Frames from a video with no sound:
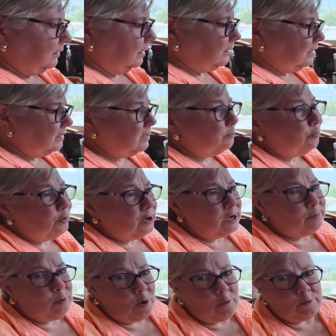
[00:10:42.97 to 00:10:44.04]
This is a
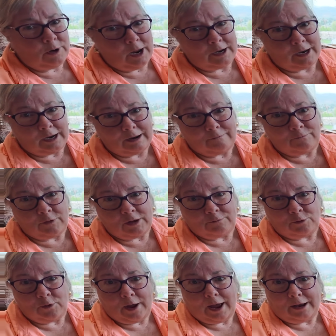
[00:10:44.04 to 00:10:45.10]
pretty potent onion.
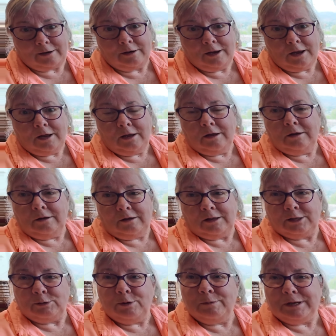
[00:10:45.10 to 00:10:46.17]
If you had,
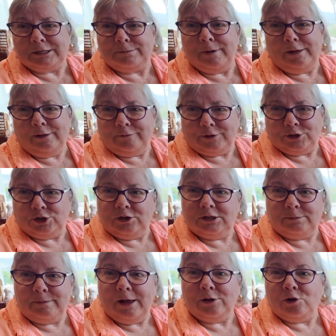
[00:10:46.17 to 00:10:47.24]
this wouldn't be smell-o-vision,
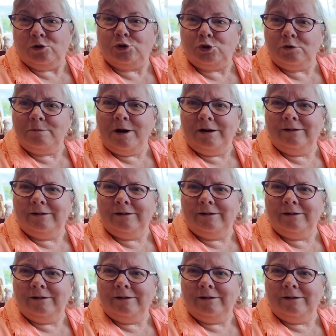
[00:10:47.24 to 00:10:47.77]
smell YouTube.